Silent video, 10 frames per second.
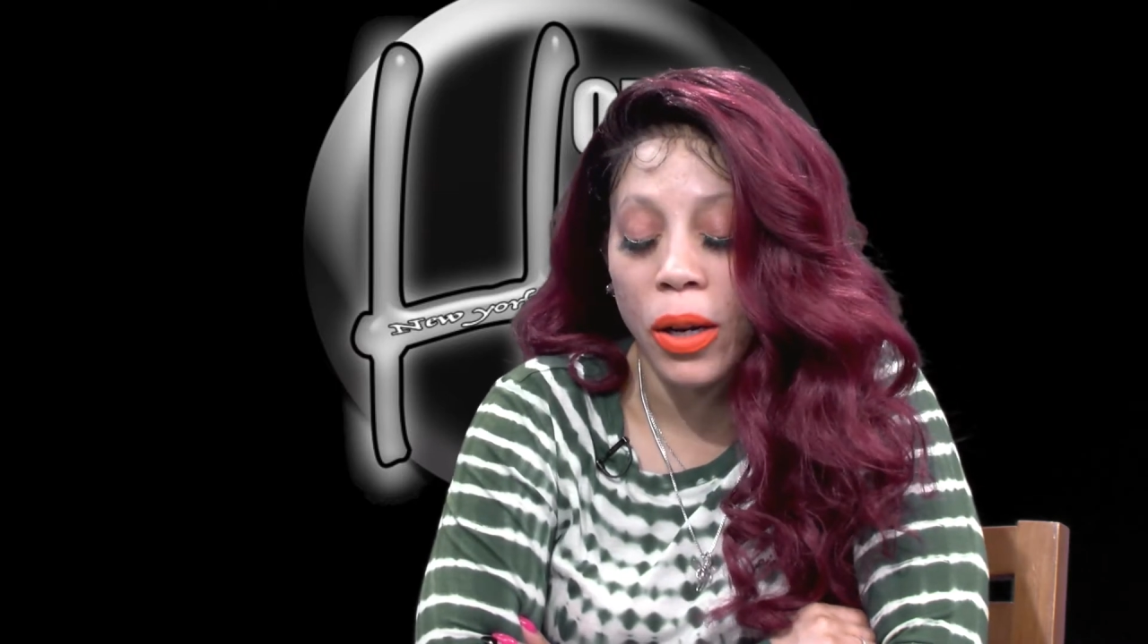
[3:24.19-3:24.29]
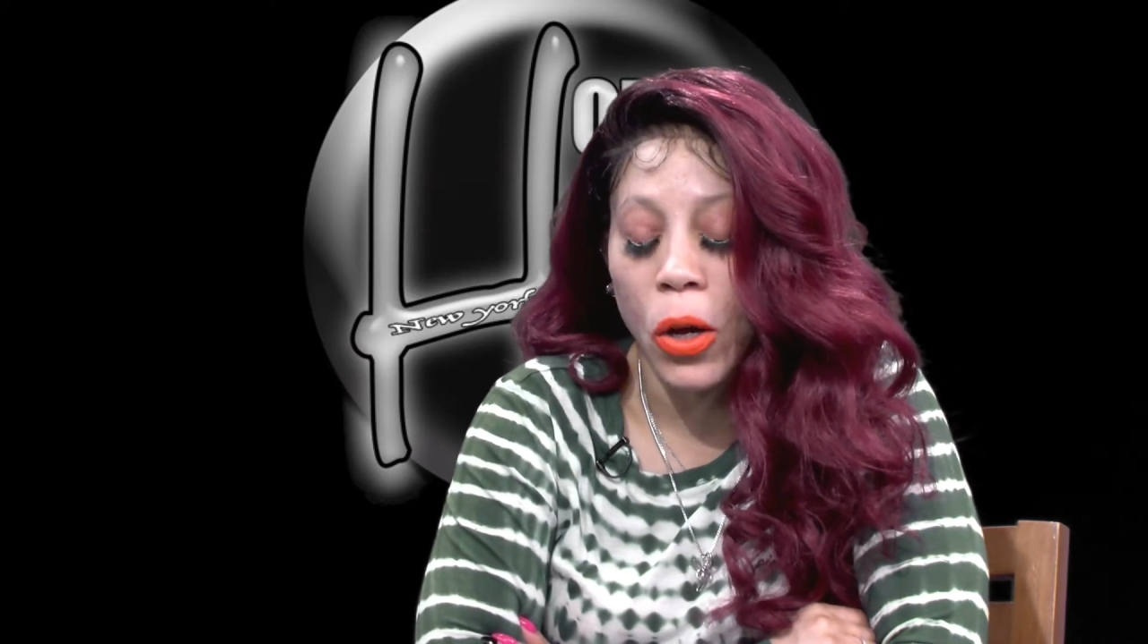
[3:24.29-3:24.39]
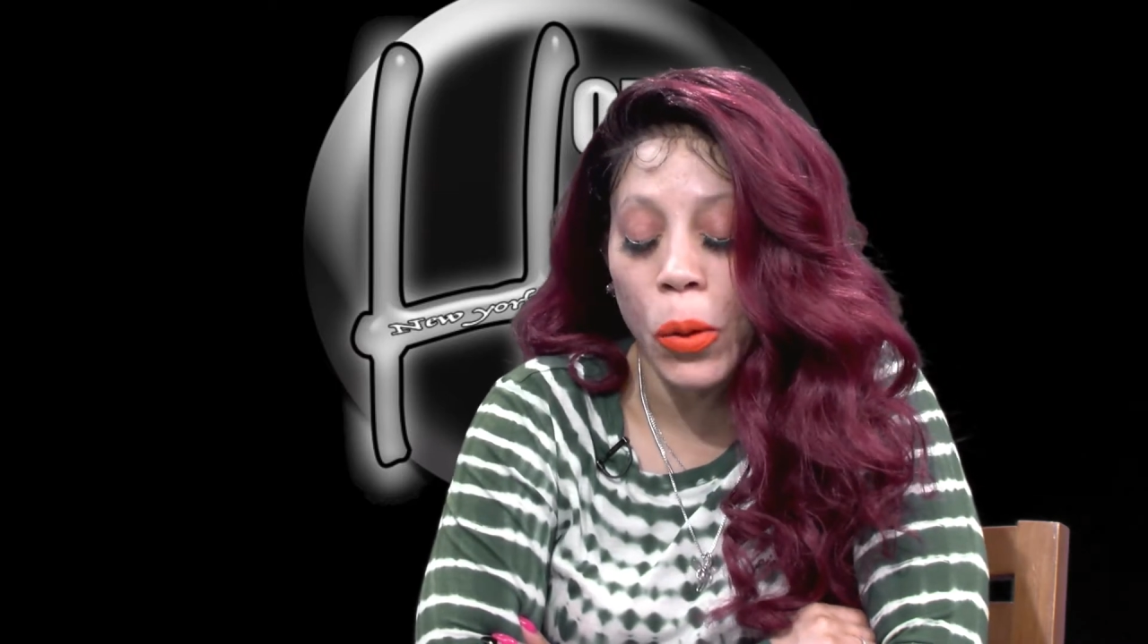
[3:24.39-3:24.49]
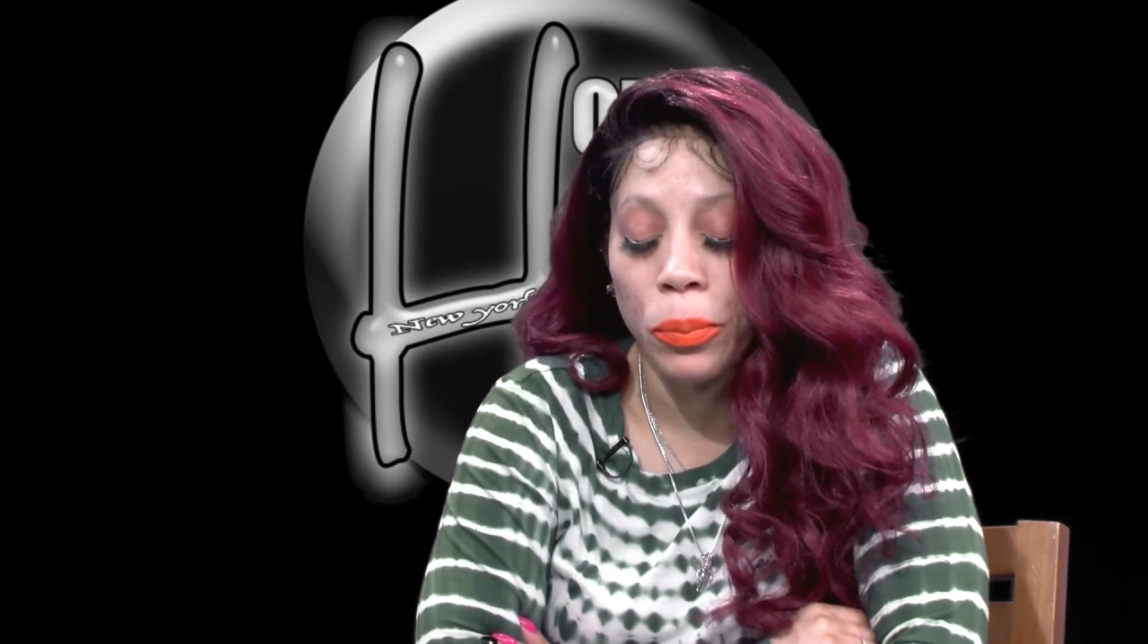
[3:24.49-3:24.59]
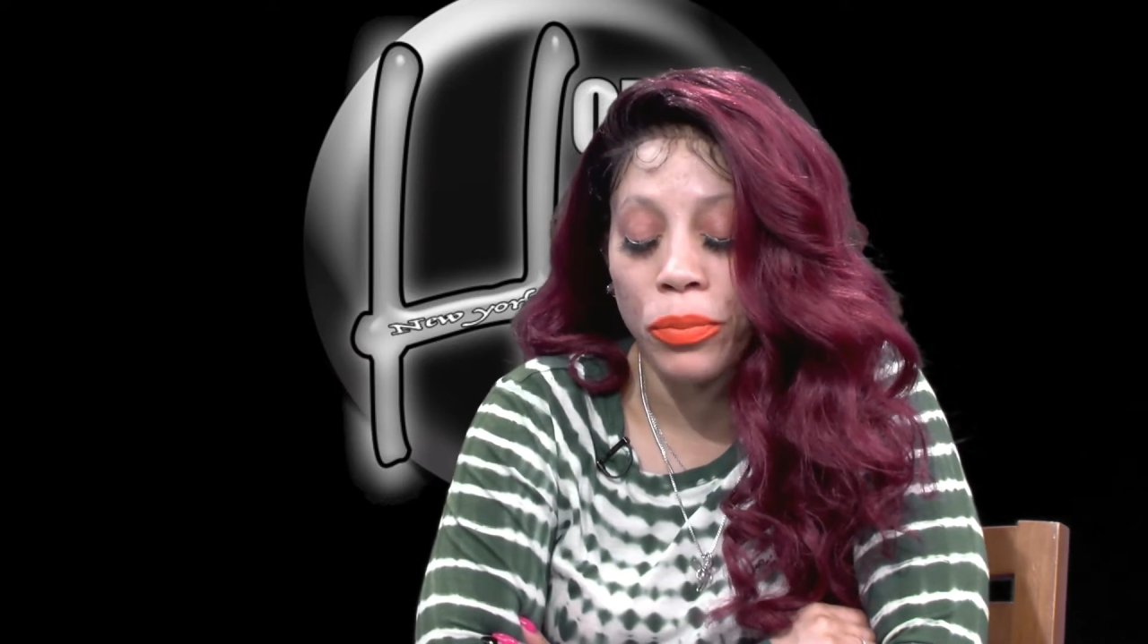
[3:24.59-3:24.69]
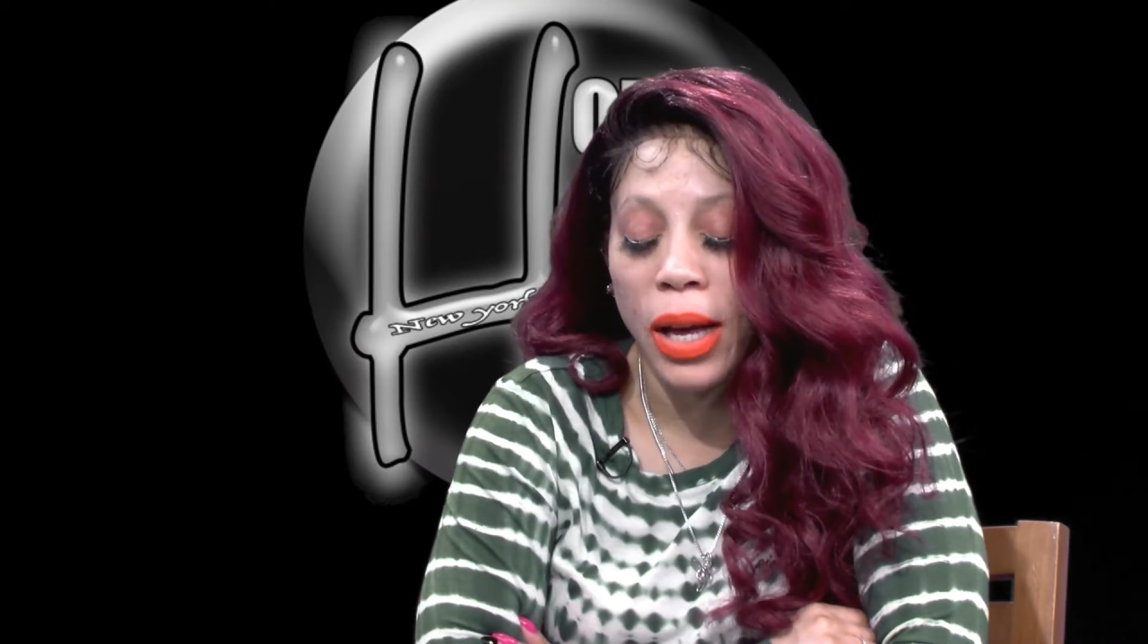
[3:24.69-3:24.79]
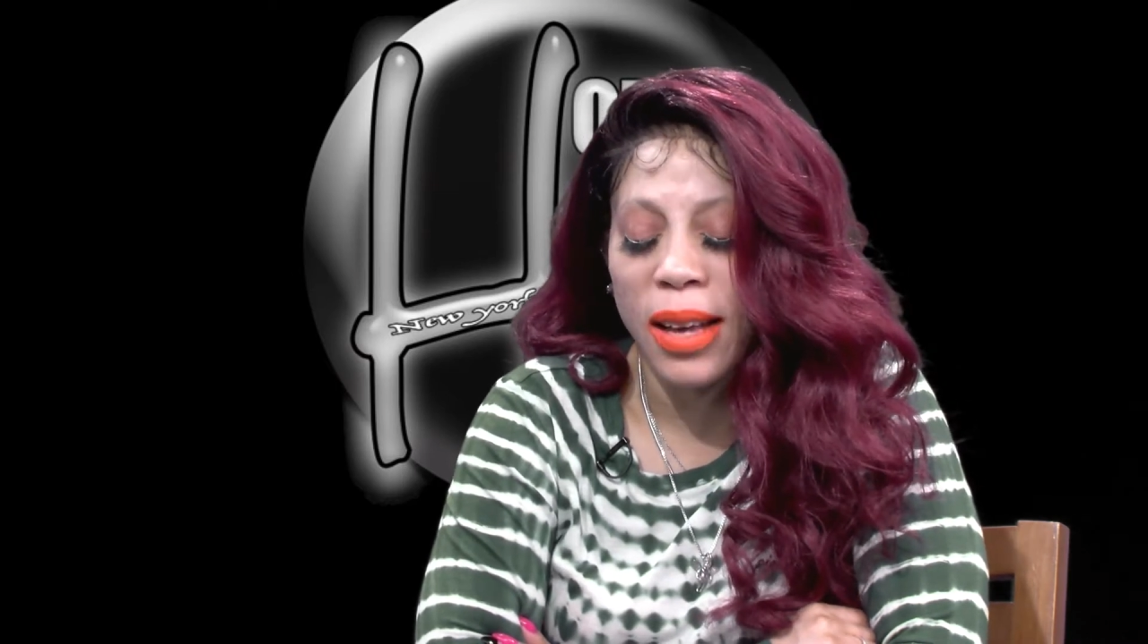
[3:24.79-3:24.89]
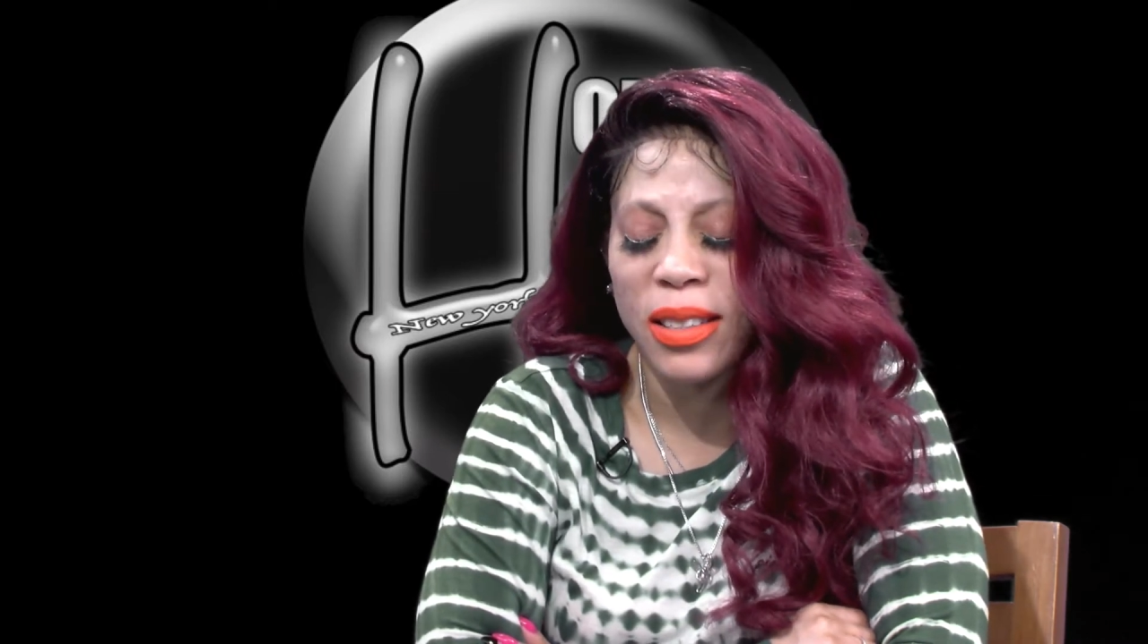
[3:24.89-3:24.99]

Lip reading: I